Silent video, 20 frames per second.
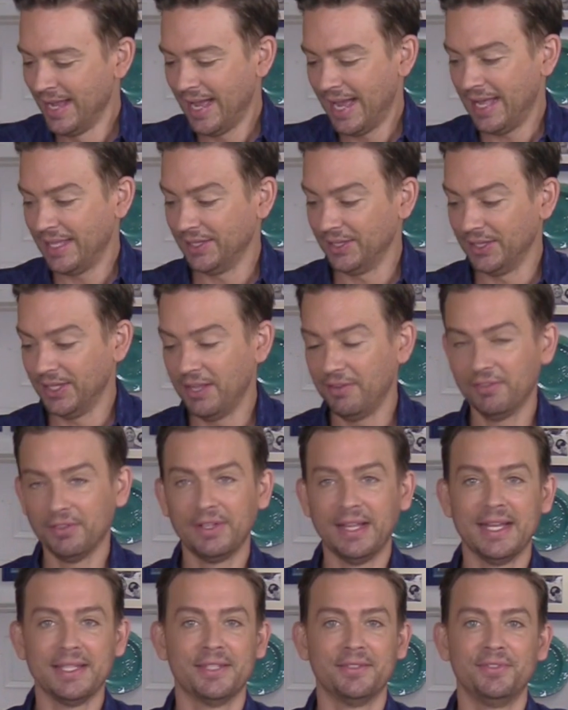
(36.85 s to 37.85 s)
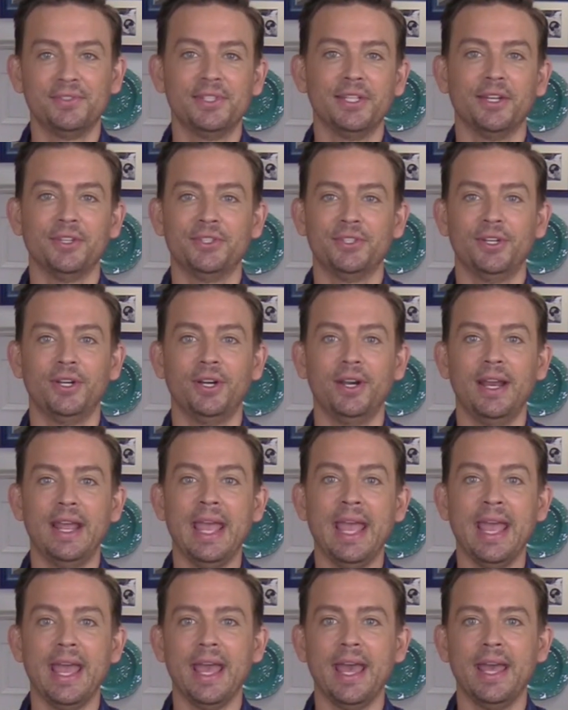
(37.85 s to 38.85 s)
I love a glass of seltzer,
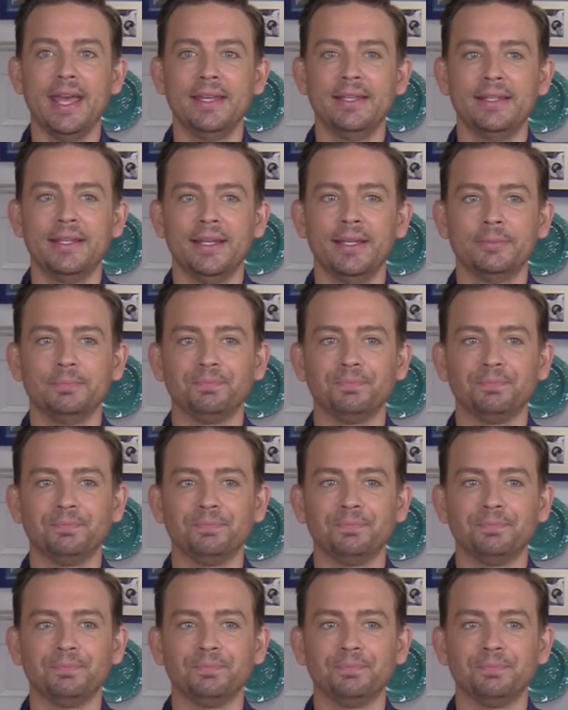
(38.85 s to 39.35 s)
and